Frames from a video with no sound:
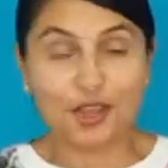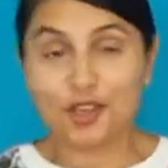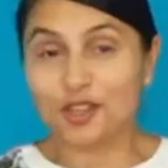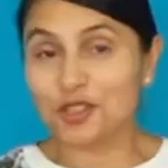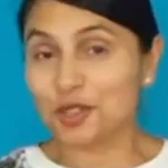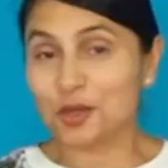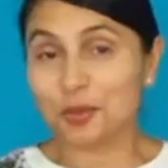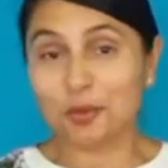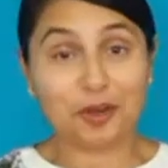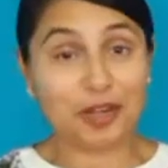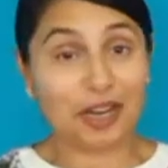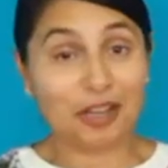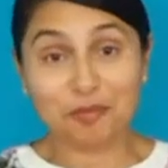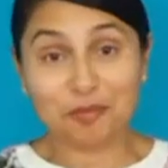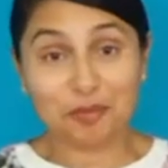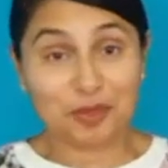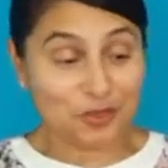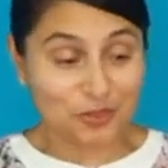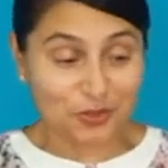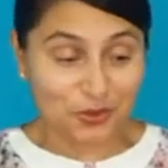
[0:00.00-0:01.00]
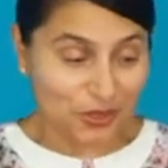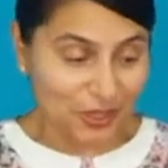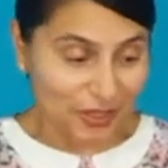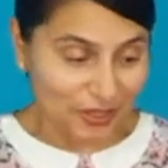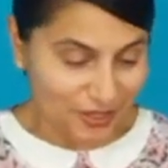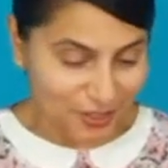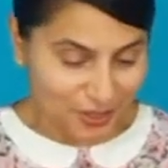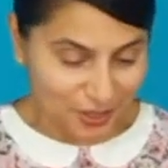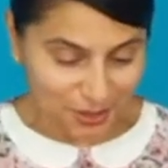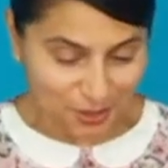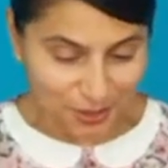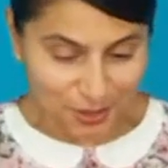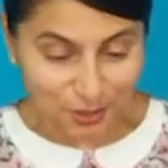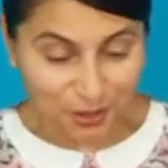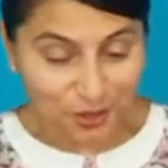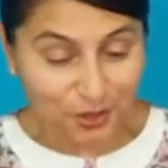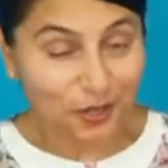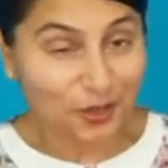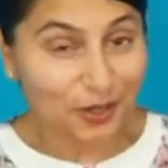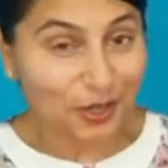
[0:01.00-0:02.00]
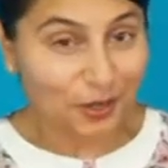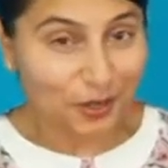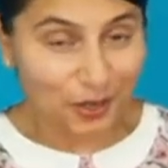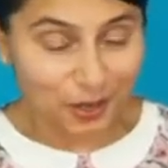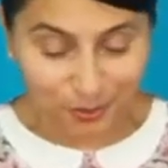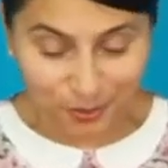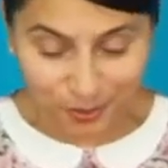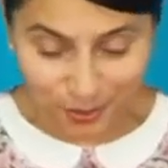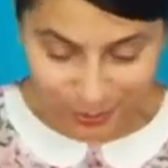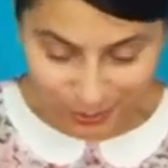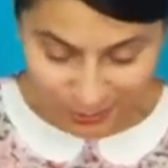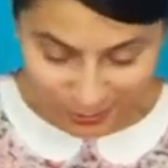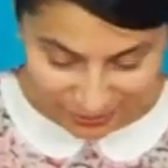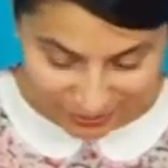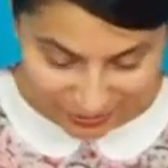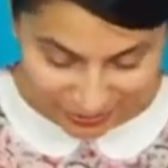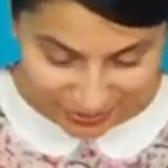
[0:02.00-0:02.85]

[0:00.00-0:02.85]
so I won't have beads on the other side. So I don't know how that will look.